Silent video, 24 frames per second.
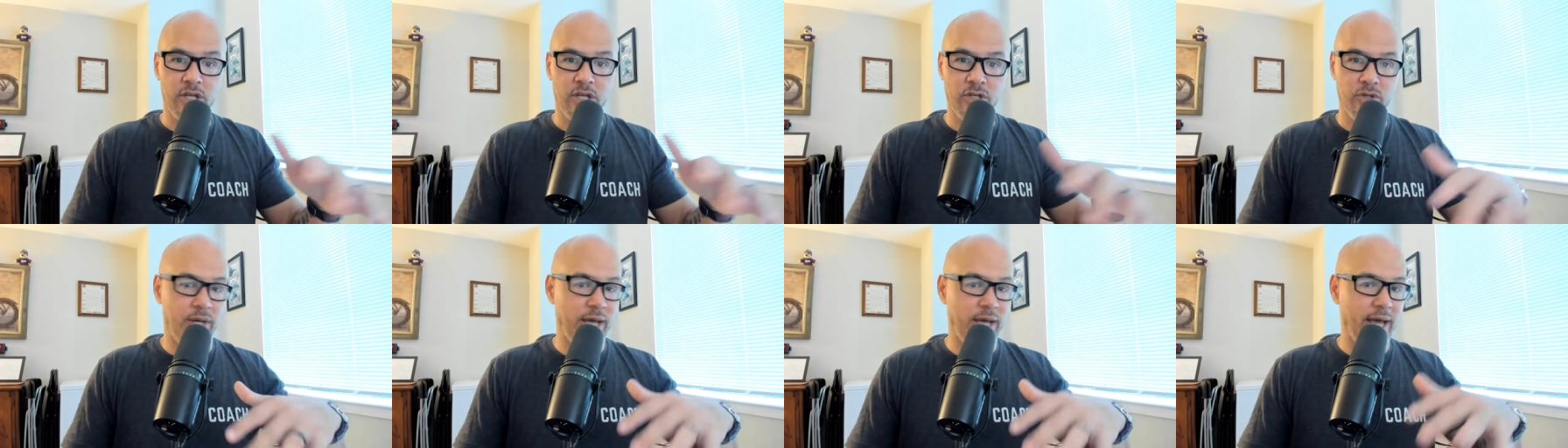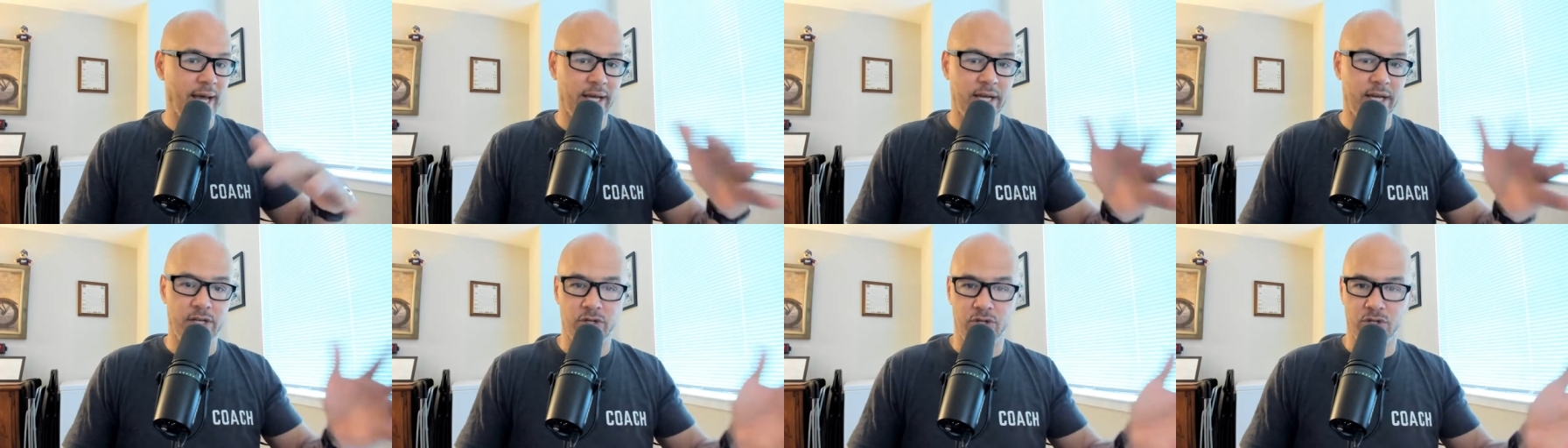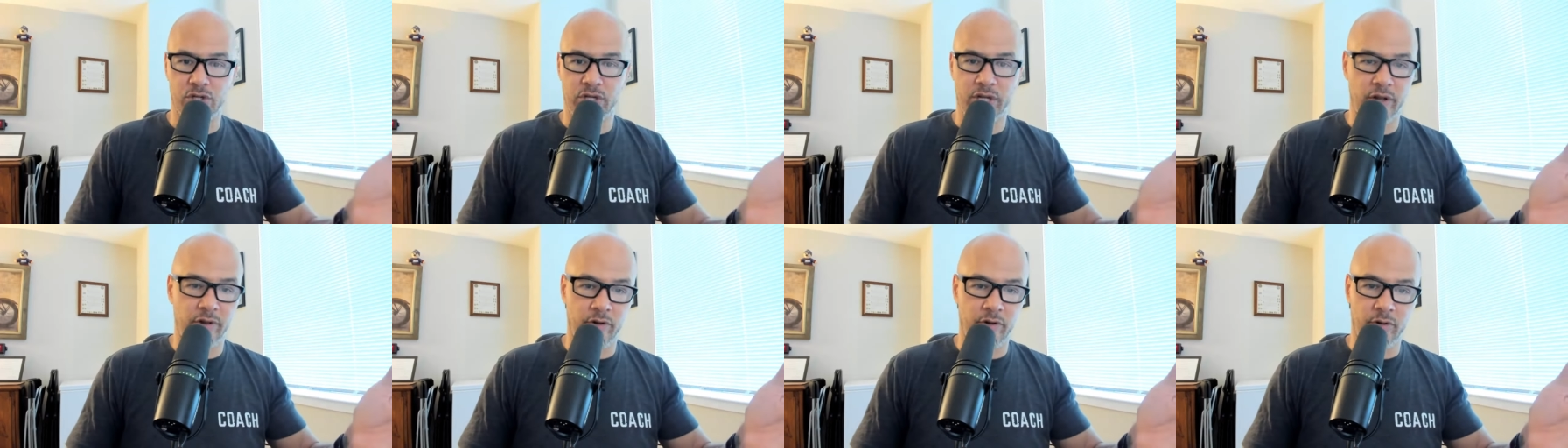You can't get your
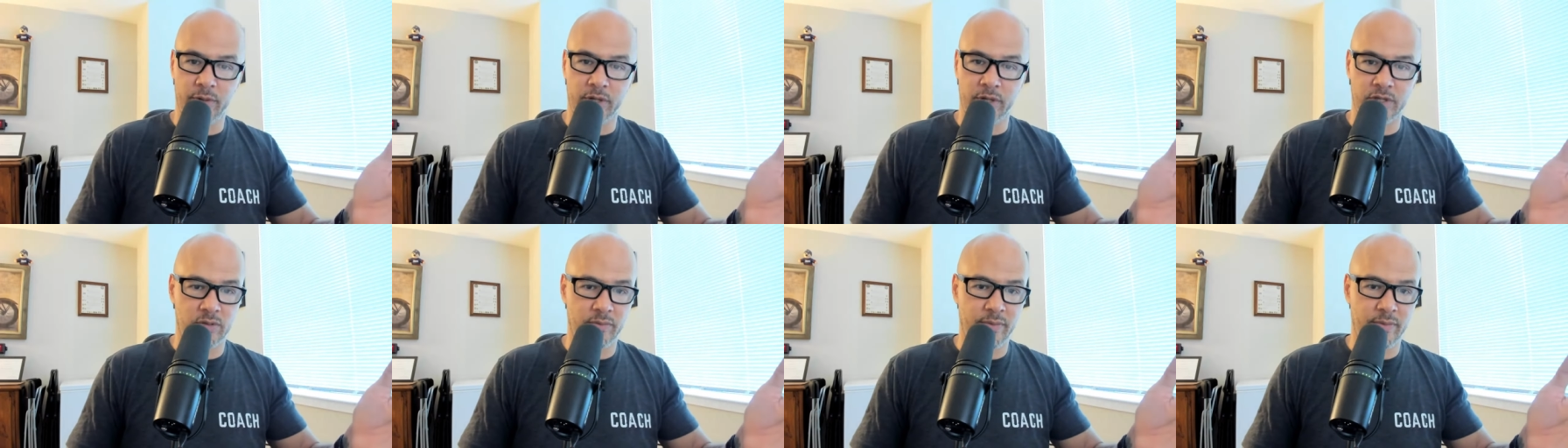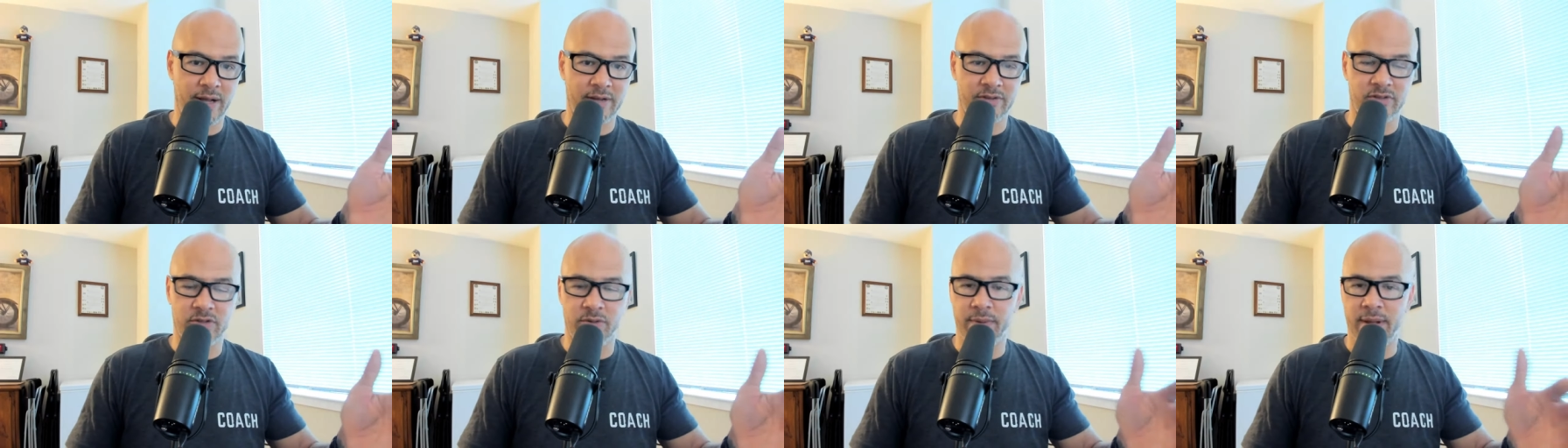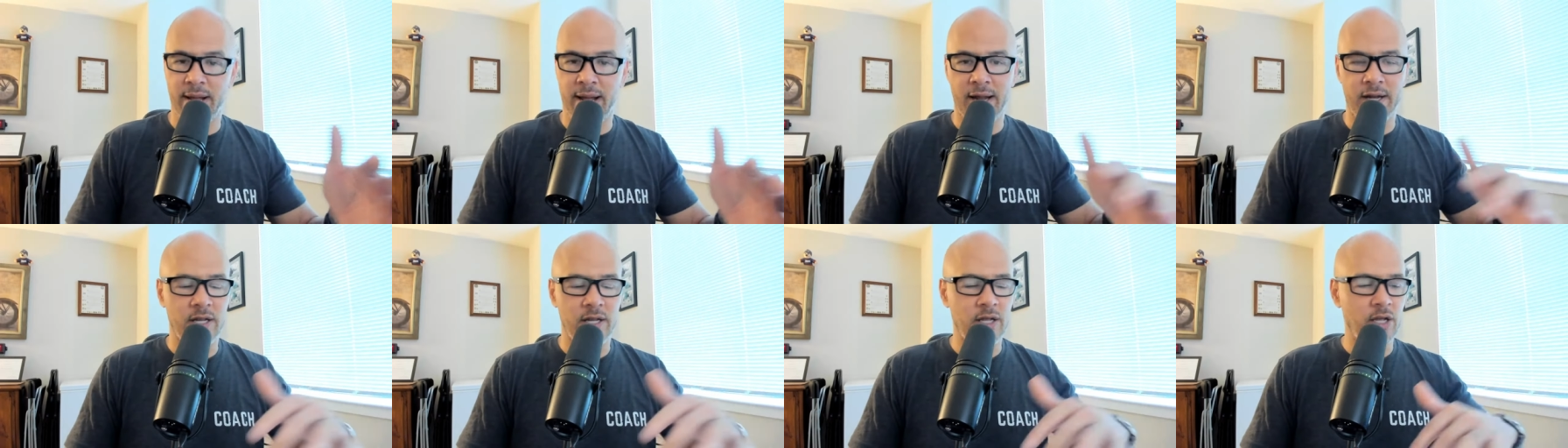skeletal muscle mass from
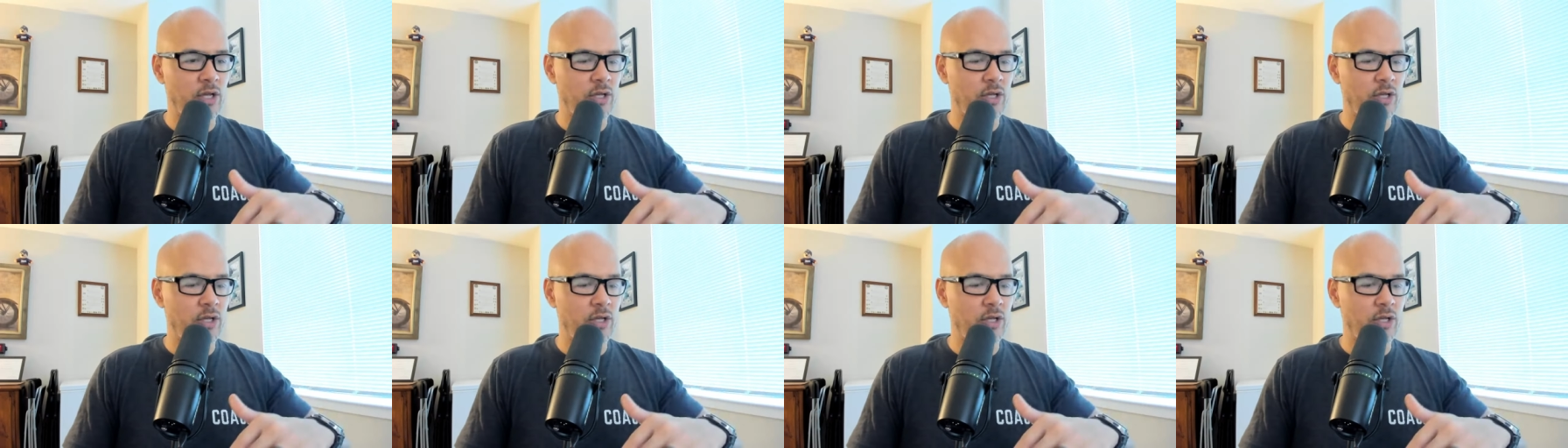that.